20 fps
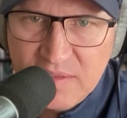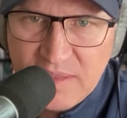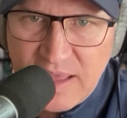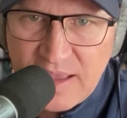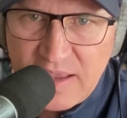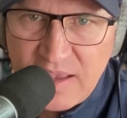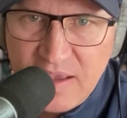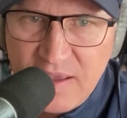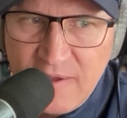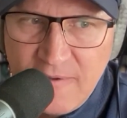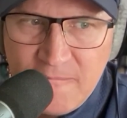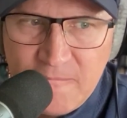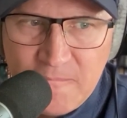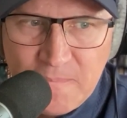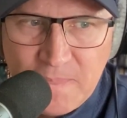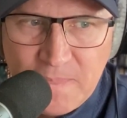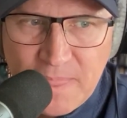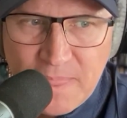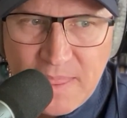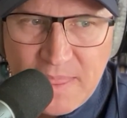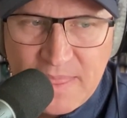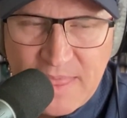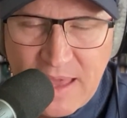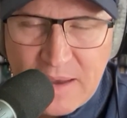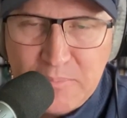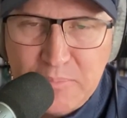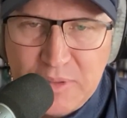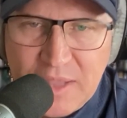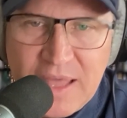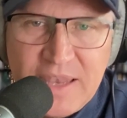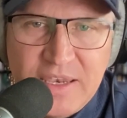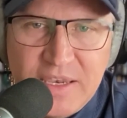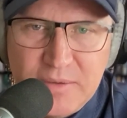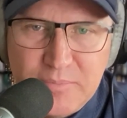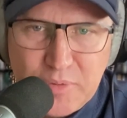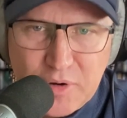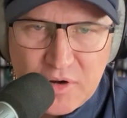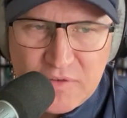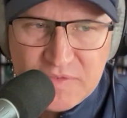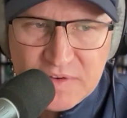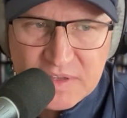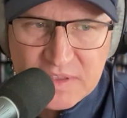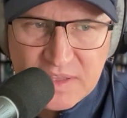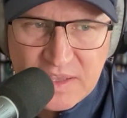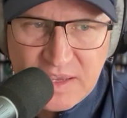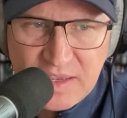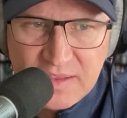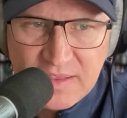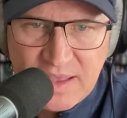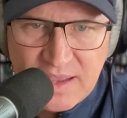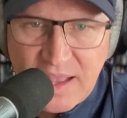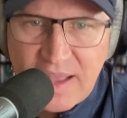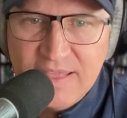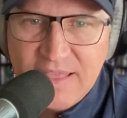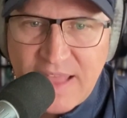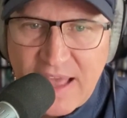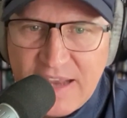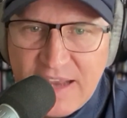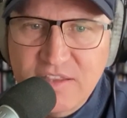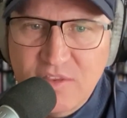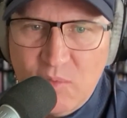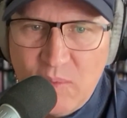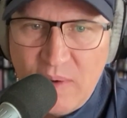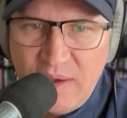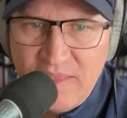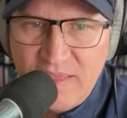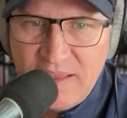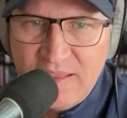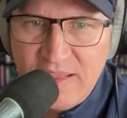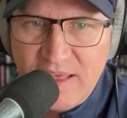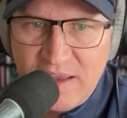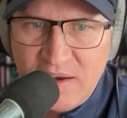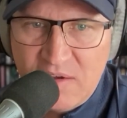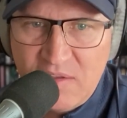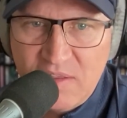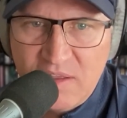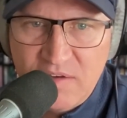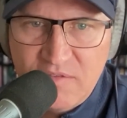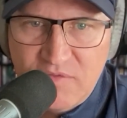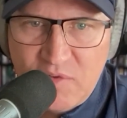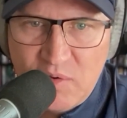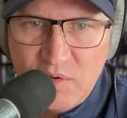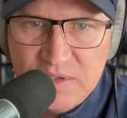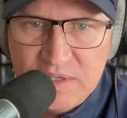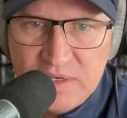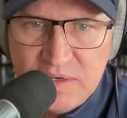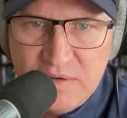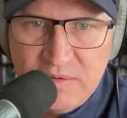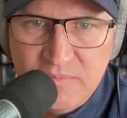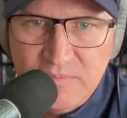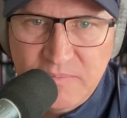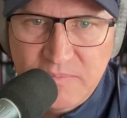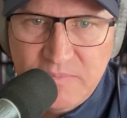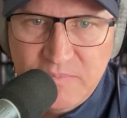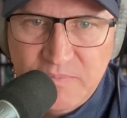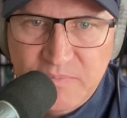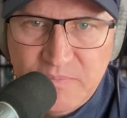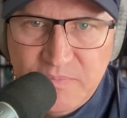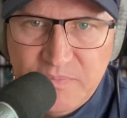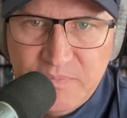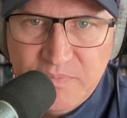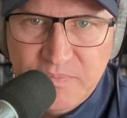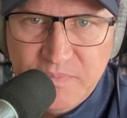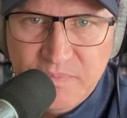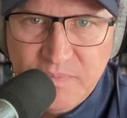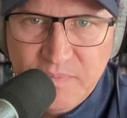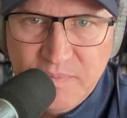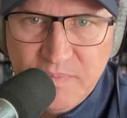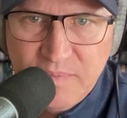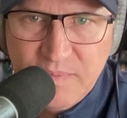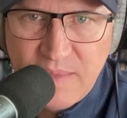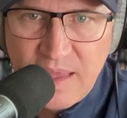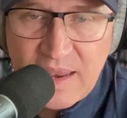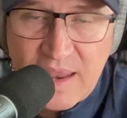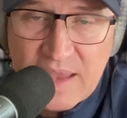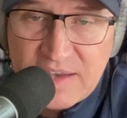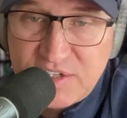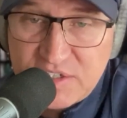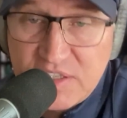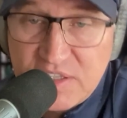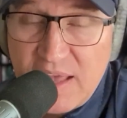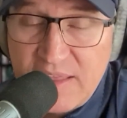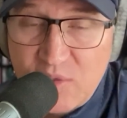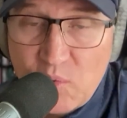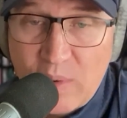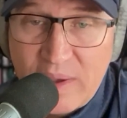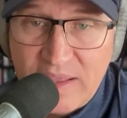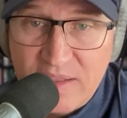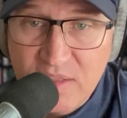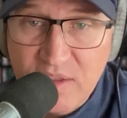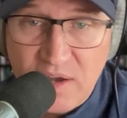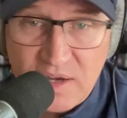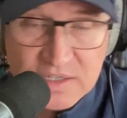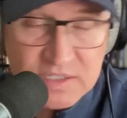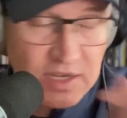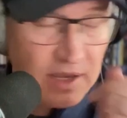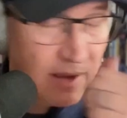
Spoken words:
Like that blended perfectly. Like I liked the way that all unfolded, and the way it looked.